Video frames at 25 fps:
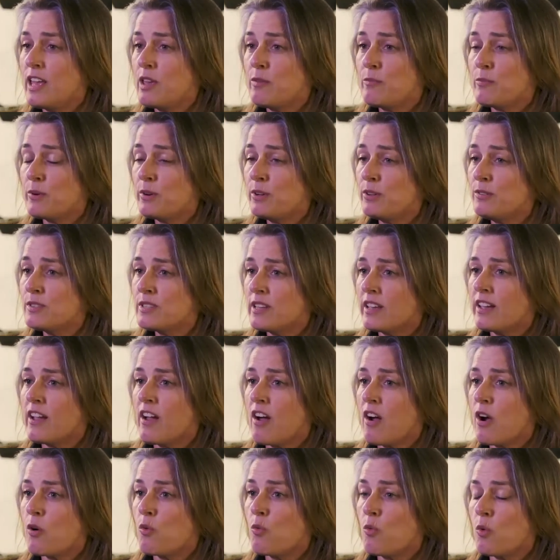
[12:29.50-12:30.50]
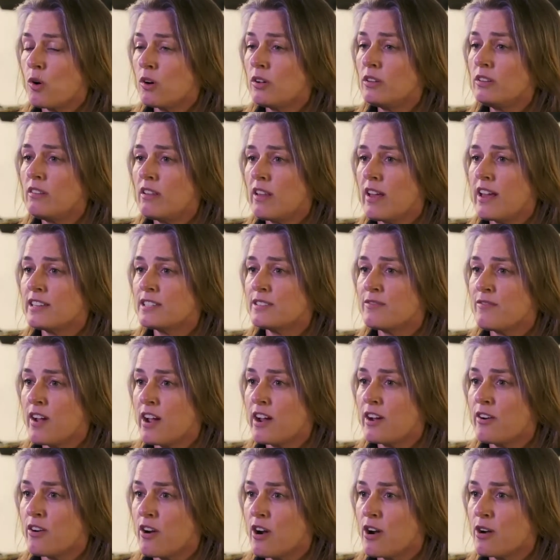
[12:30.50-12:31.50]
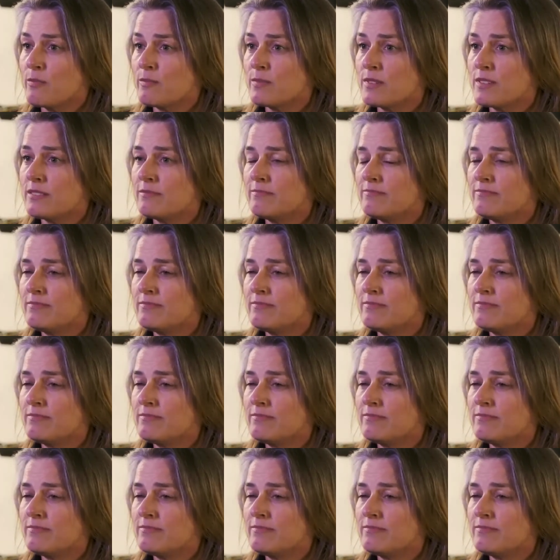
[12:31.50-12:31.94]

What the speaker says: in producing our world-class firearms: